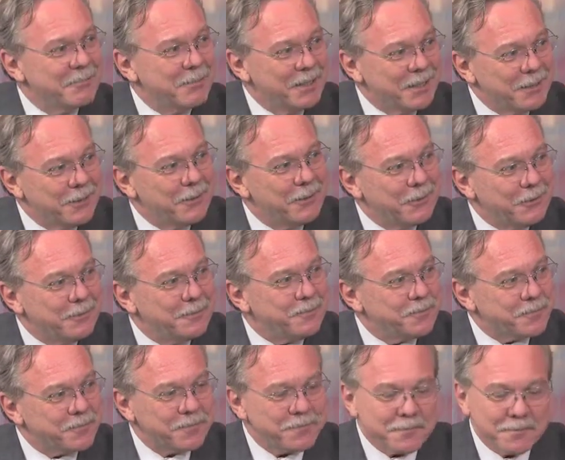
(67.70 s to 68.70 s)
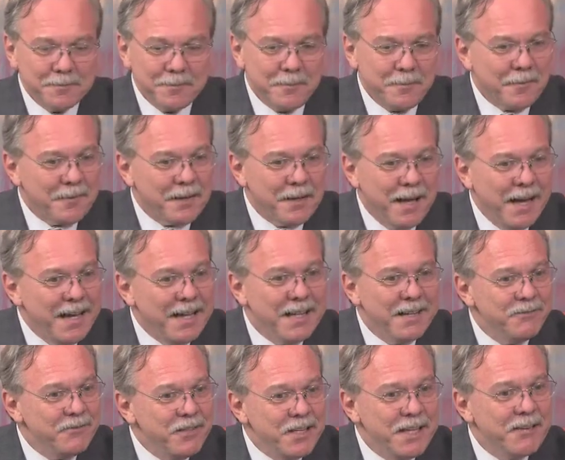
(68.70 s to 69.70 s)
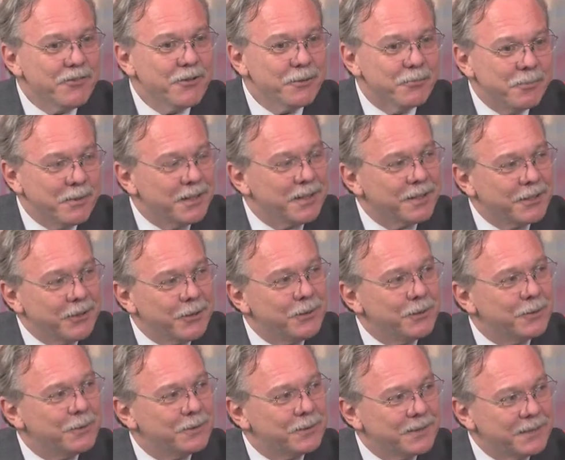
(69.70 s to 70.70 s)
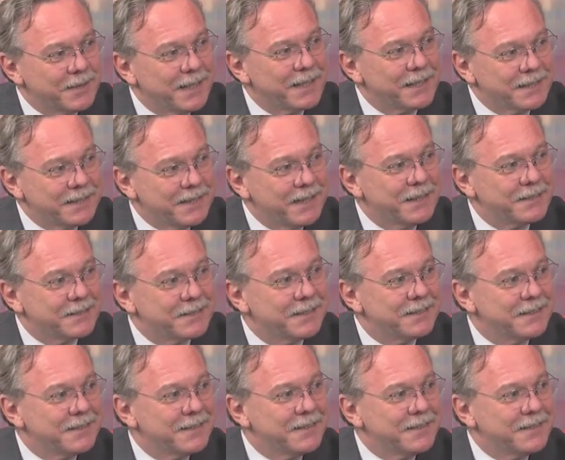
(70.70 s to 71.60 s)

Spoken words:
to be cold. I have never been cold like this.